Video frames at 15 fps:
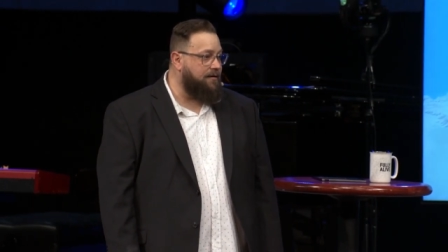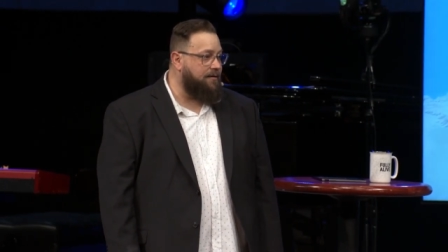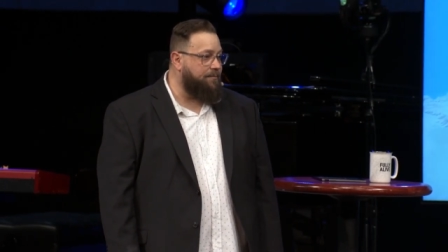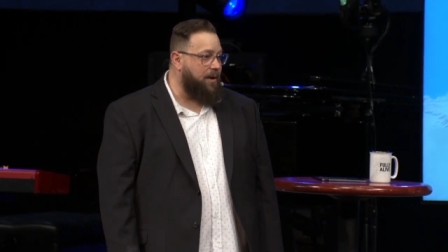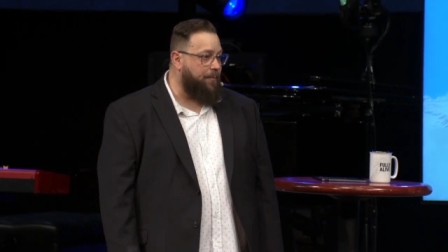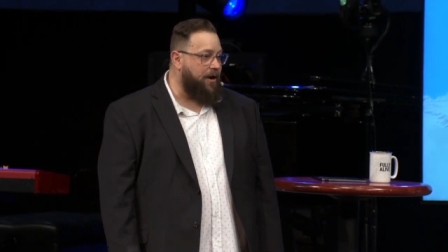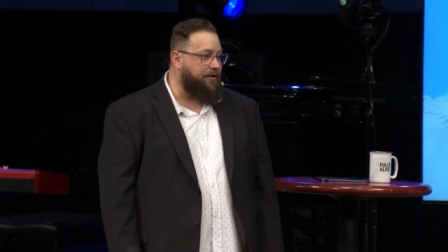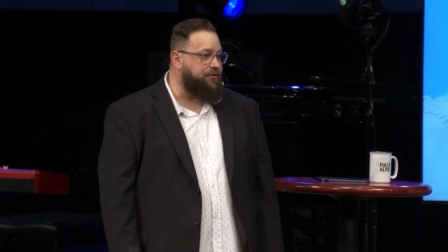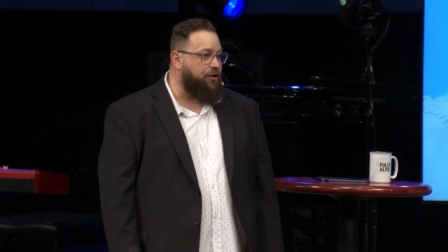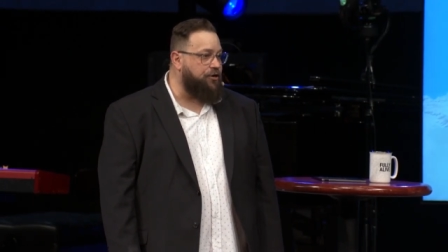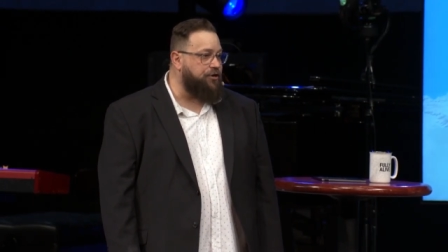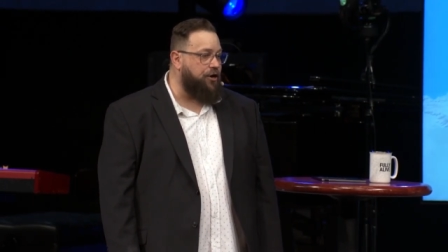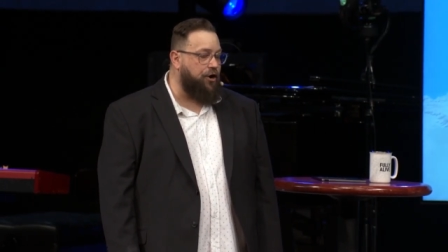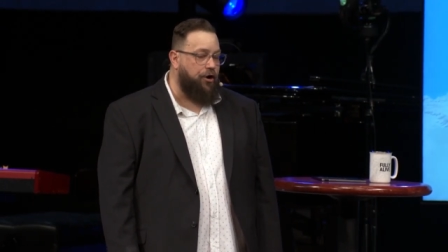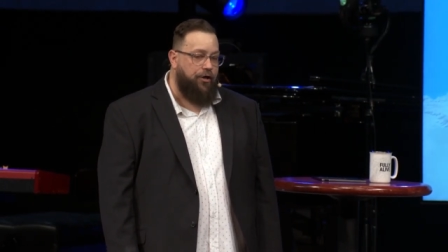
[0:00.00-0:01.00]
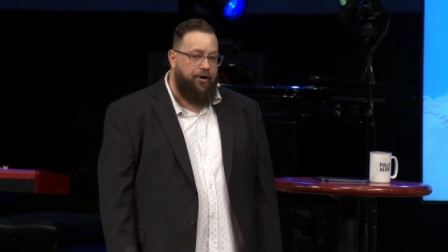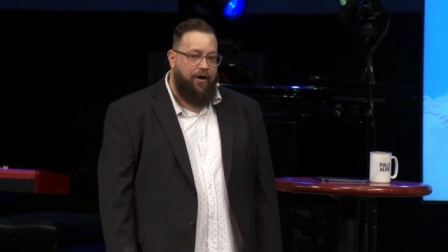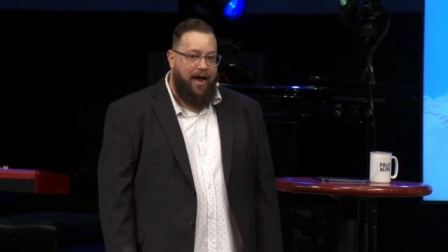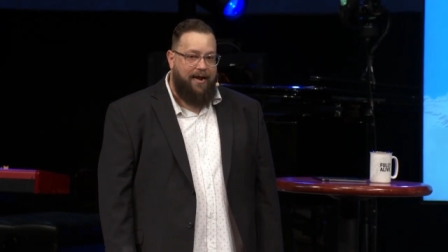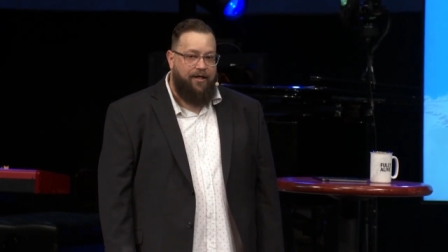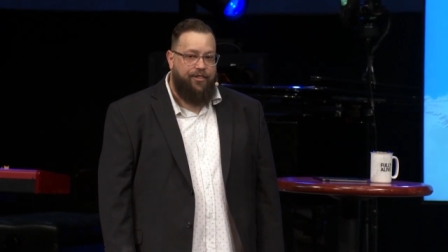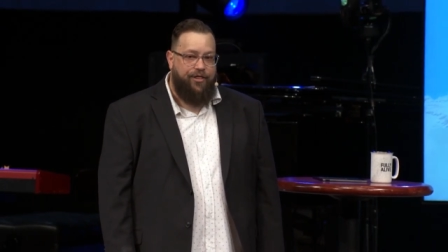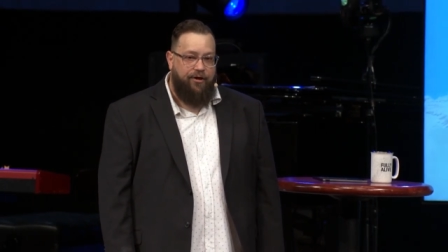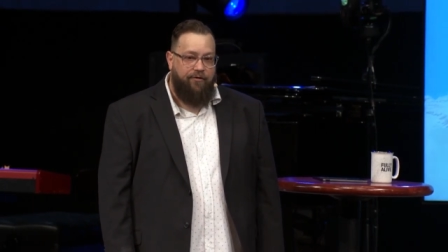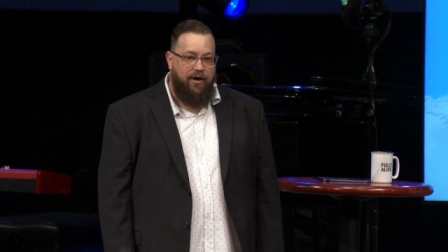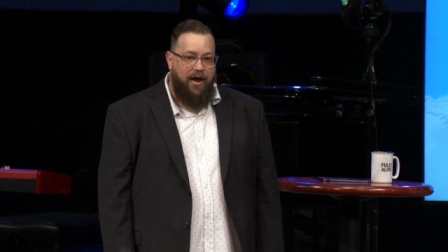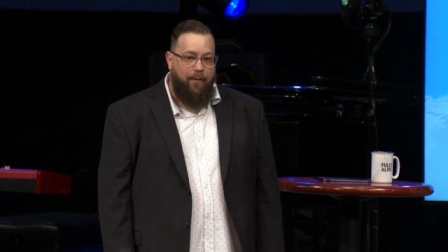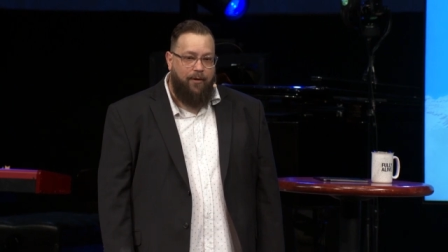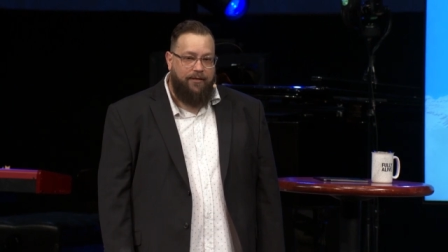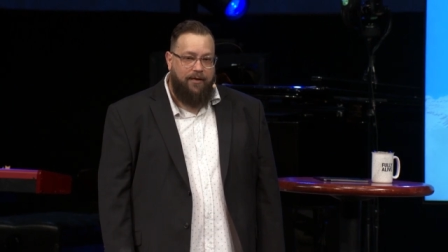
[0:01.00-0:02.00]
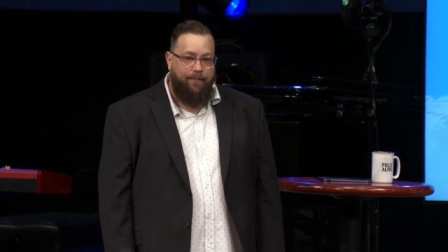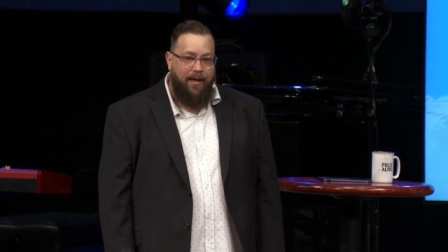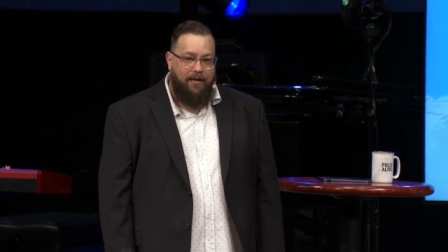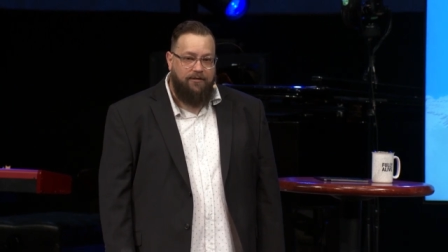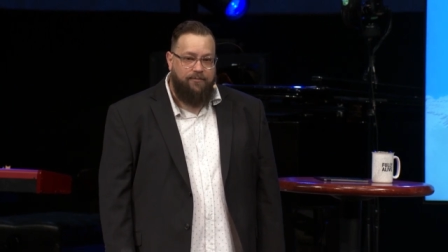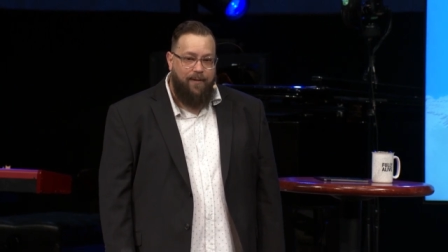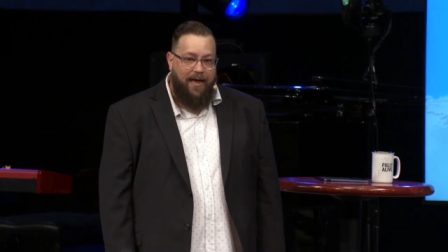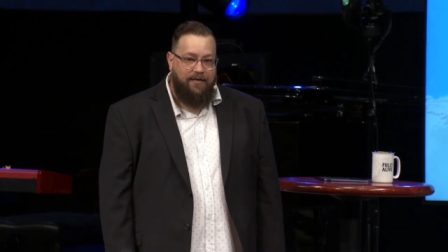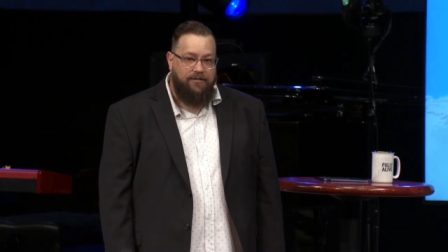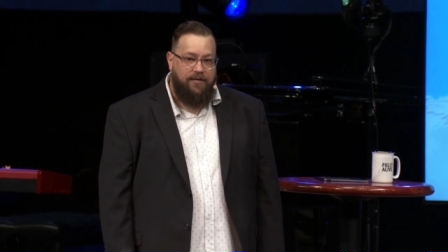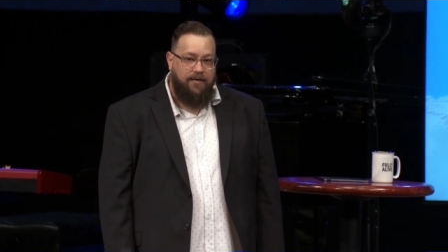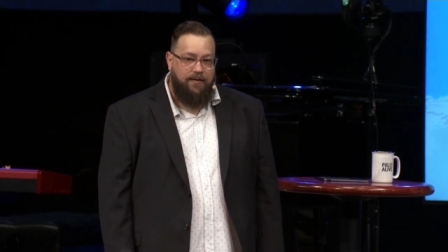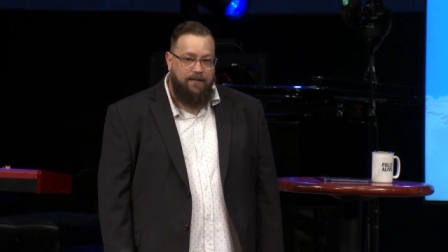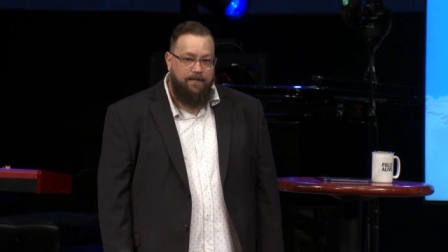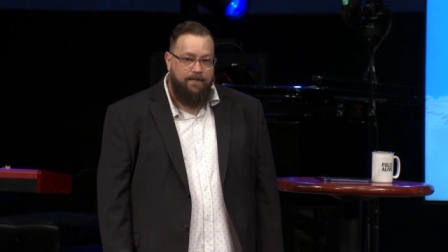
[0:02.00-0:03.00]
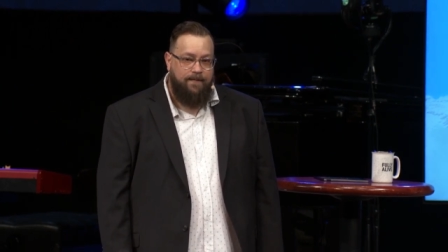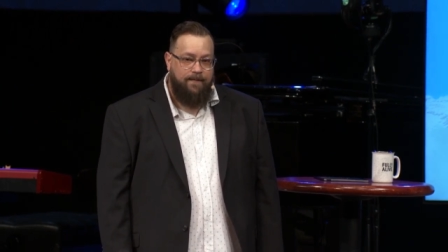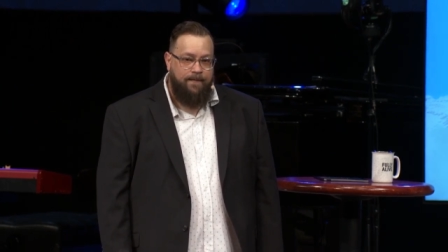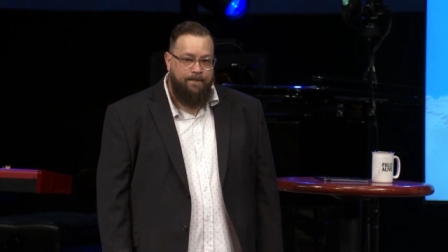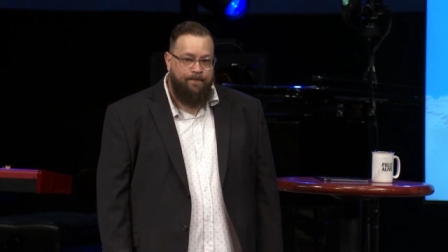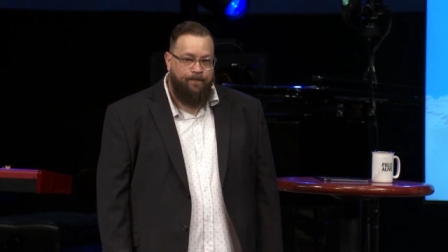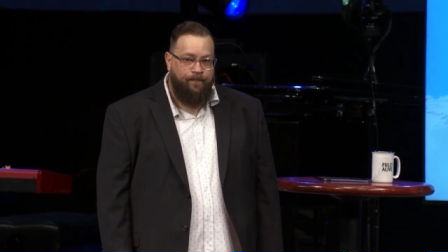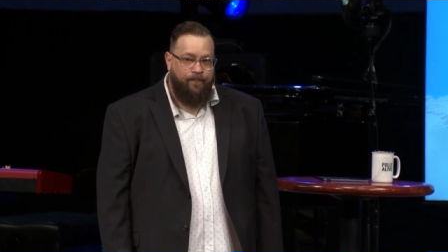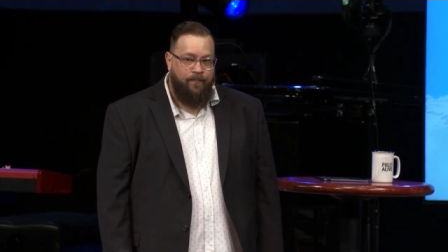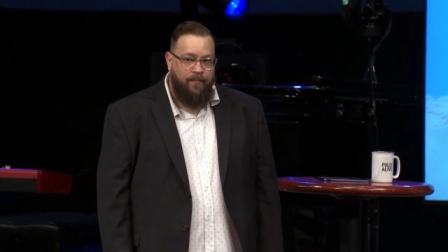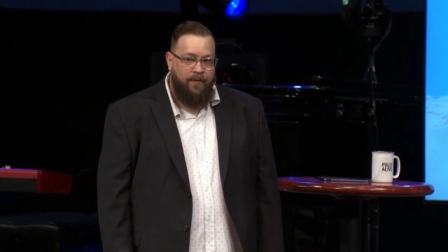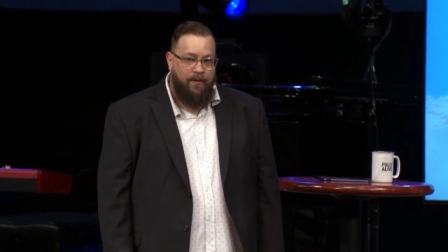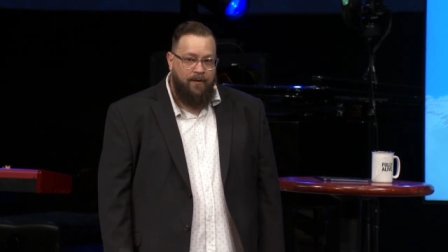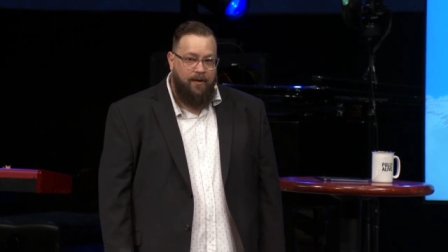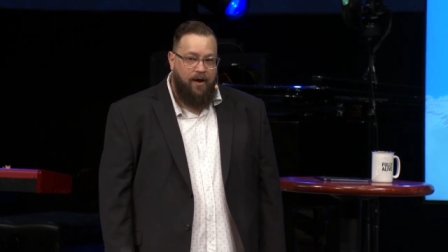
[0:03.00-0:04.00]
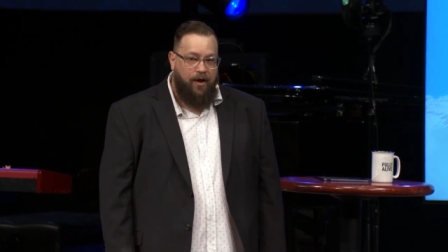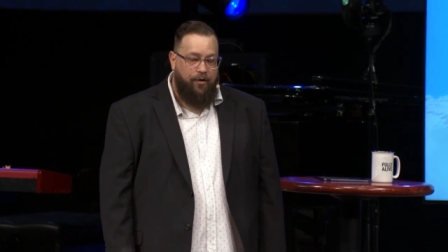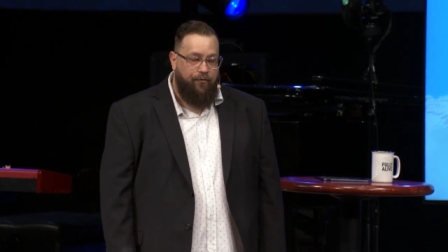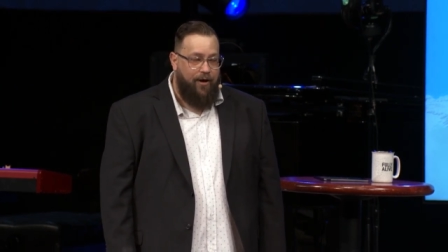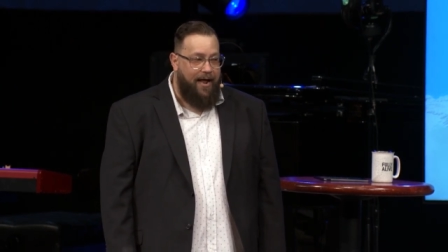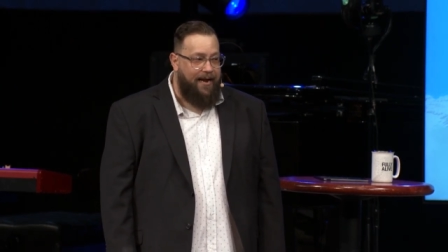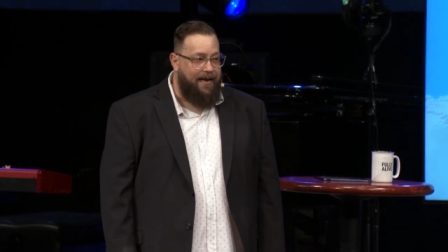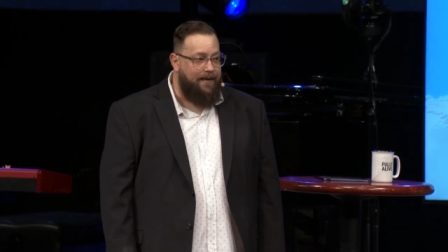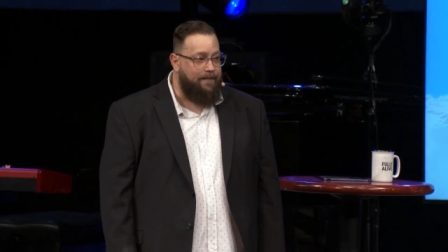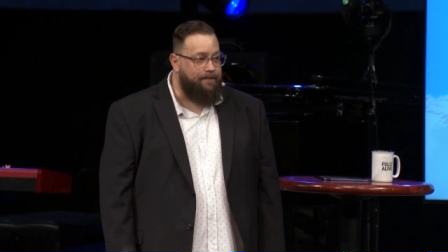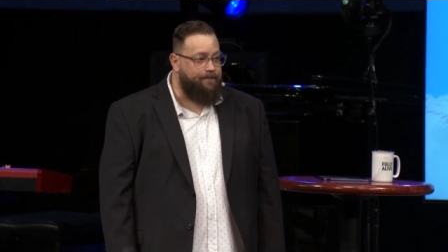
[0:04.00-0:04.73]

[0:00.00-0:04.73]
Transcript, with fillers: Remember, I told you earlier I had a theory I wanted to bounce past you? Are you ready?